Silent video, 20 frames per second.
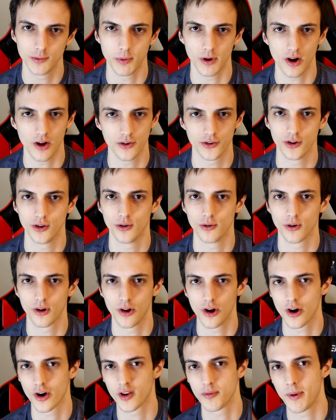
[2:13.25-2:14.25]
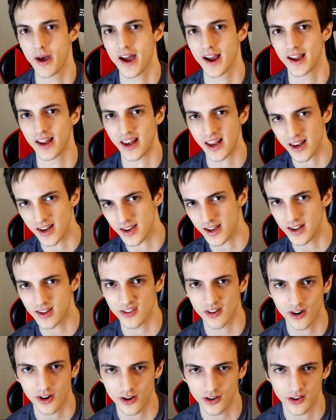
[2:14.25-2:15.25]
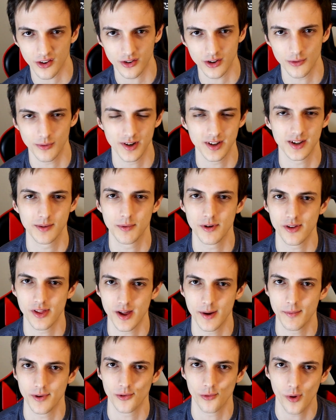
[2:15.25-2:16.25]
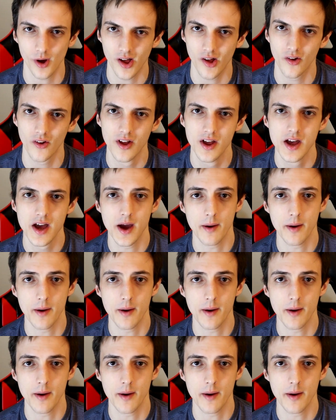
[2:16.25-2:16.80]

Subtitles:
but also Clark's back and he needs her, so she wants to be with him as well,